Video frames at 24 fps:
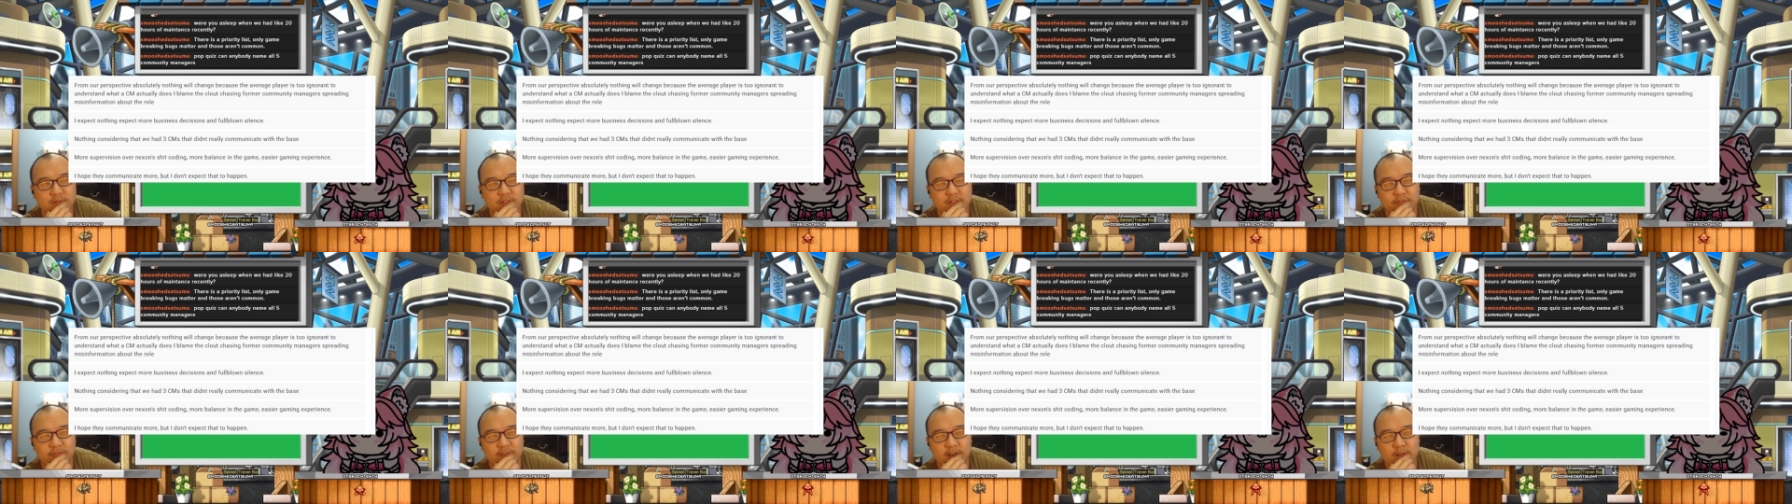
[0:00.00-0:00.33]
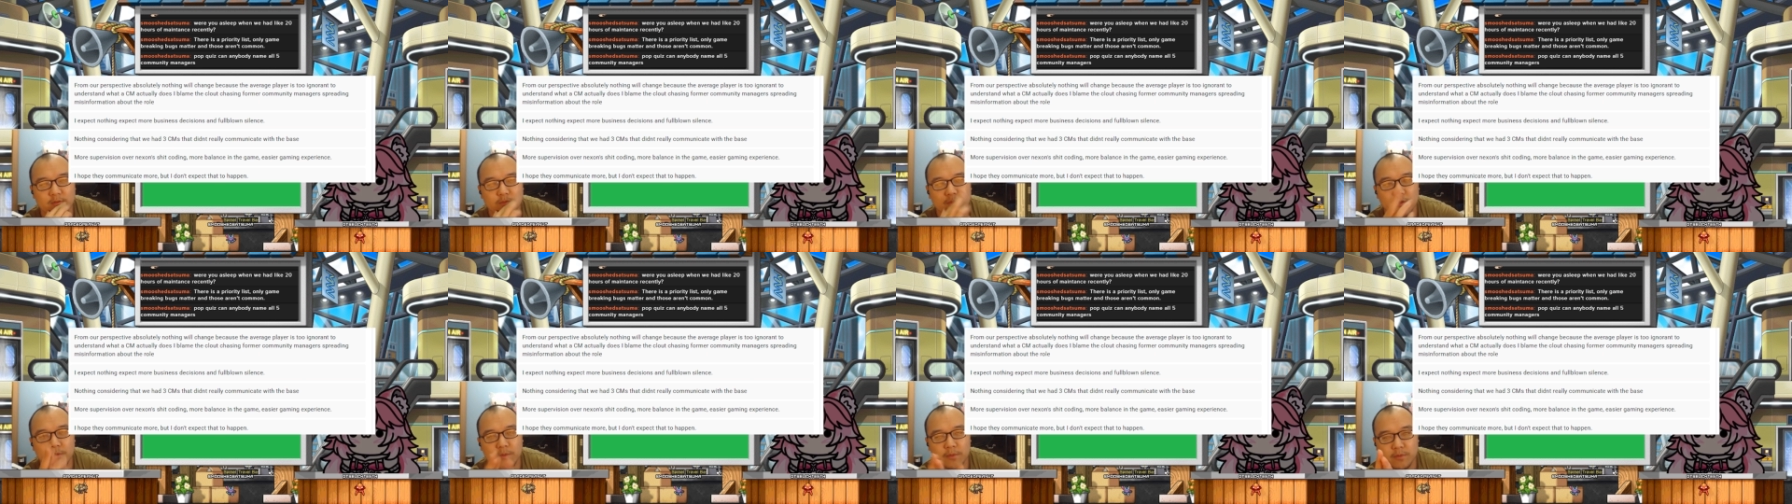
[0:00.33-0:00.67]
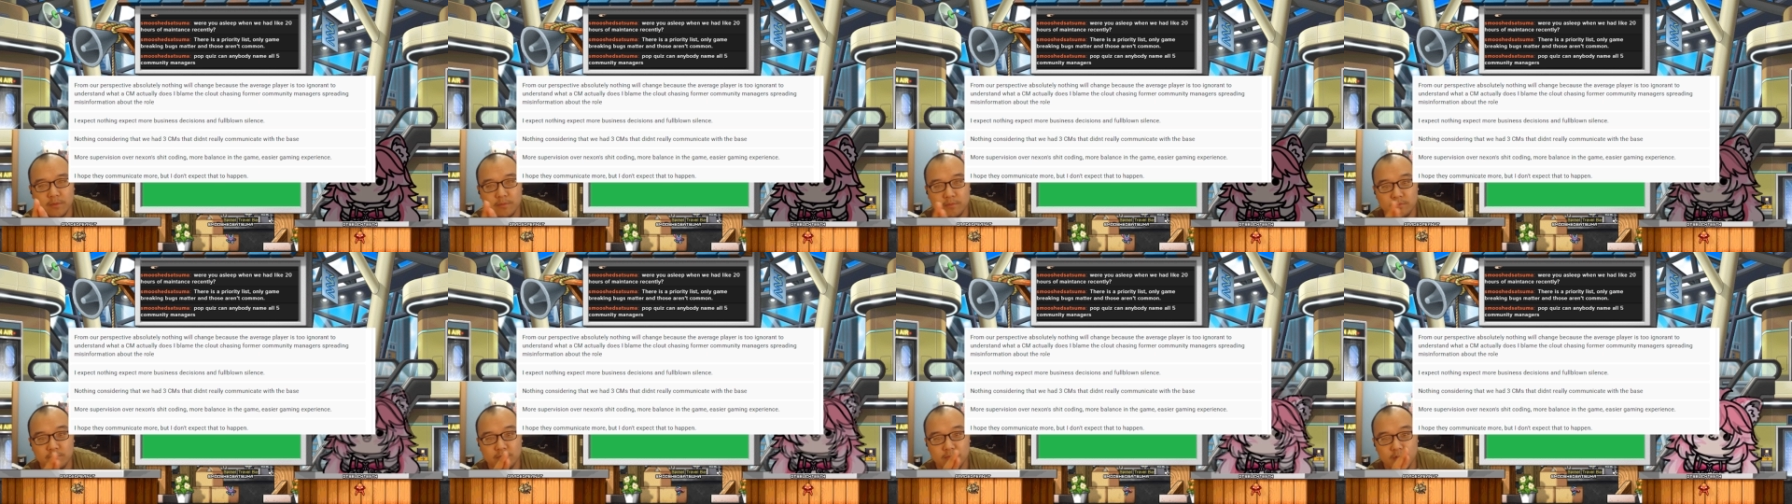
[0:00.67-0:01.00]
It's the fact that
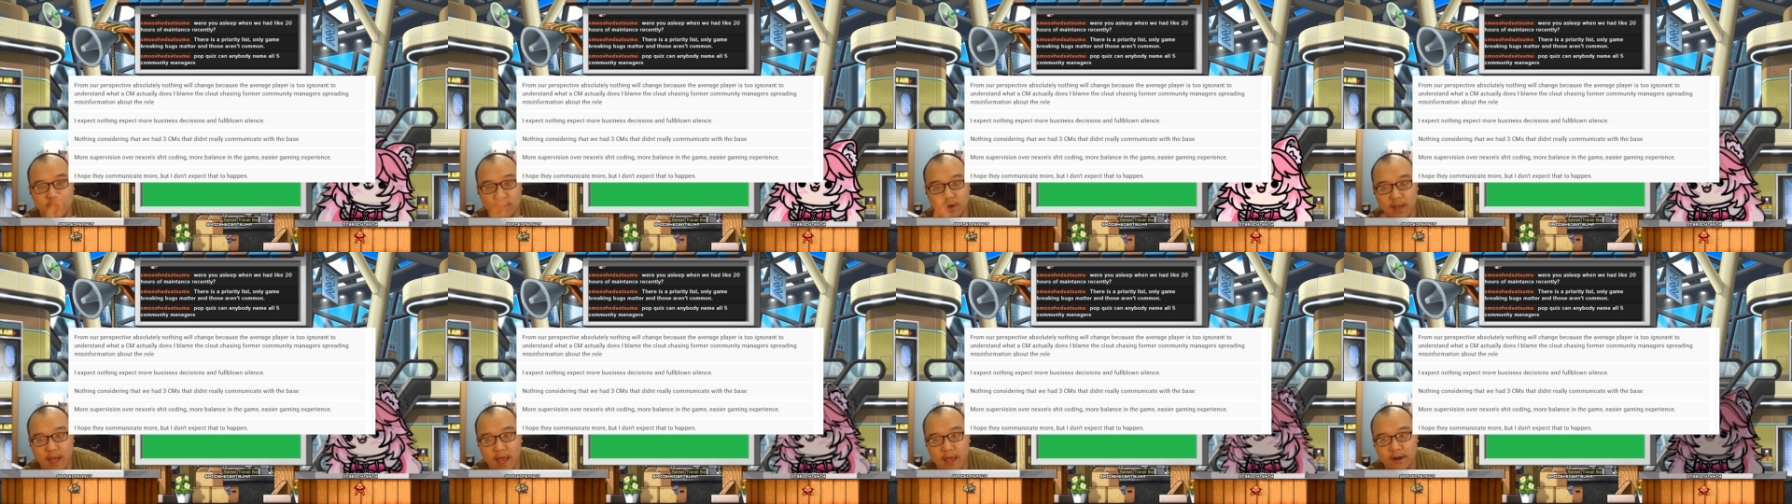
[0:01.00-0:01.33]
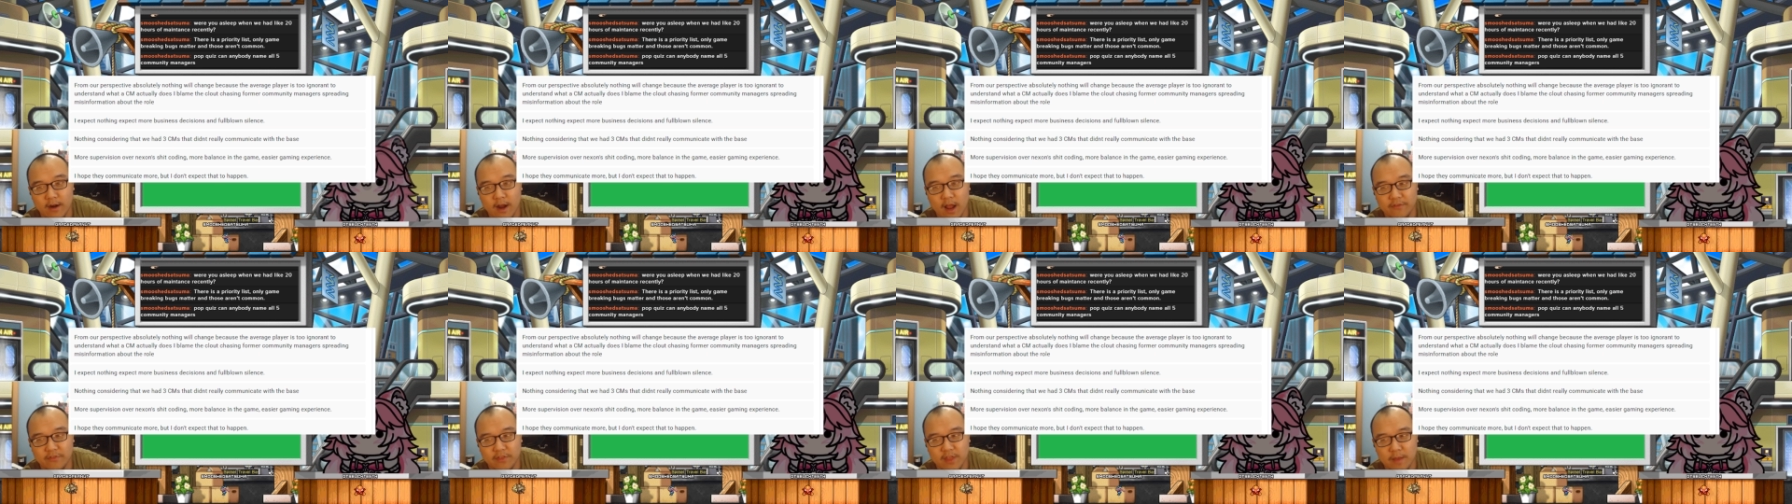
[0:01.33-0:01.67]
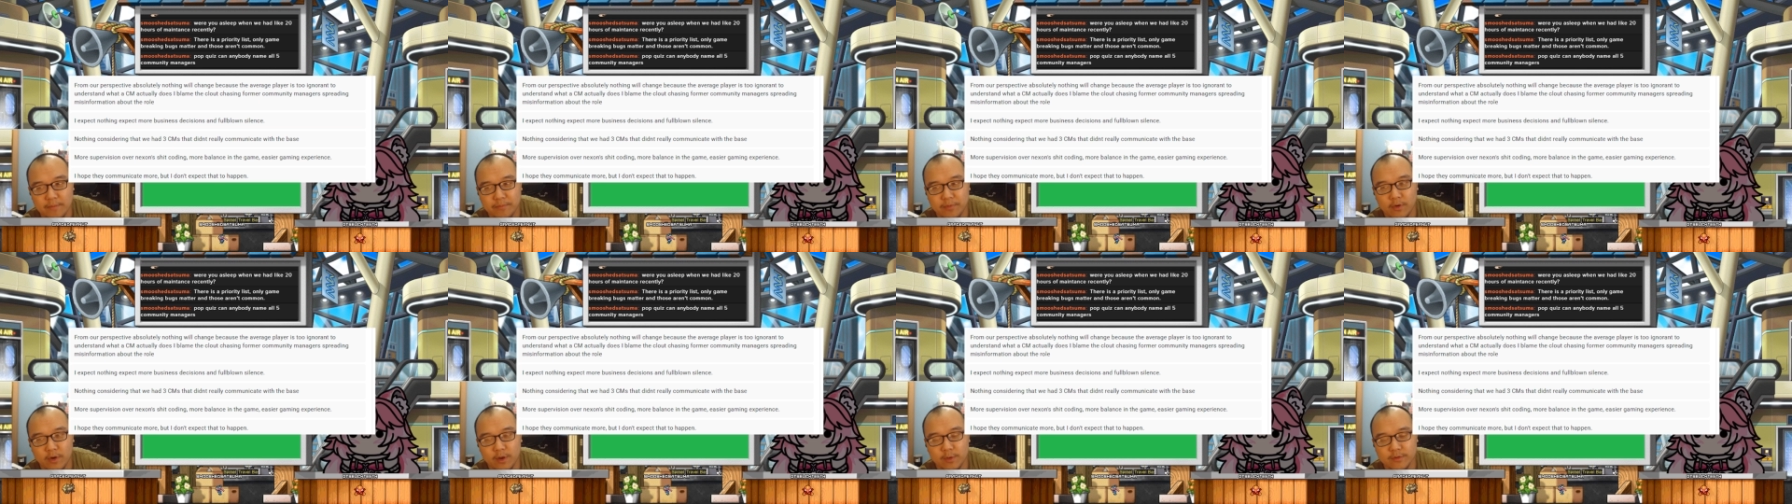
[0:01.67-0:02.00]
your latter half of
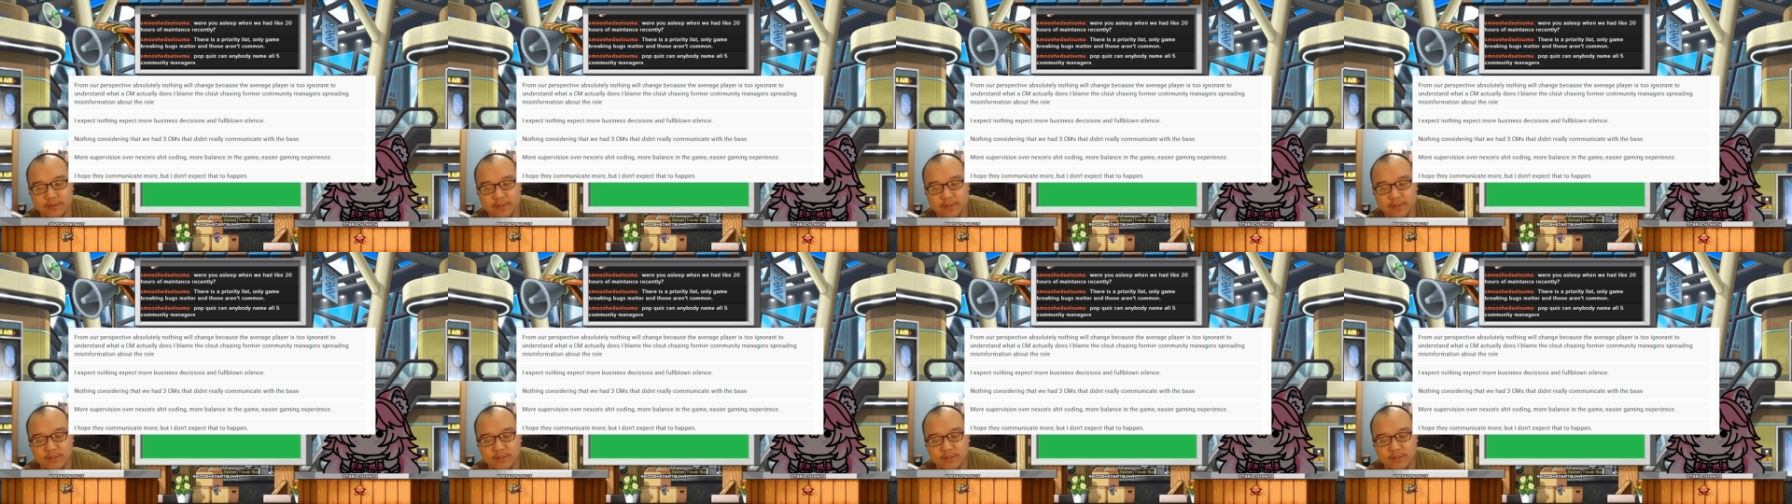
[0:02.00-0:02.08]
that point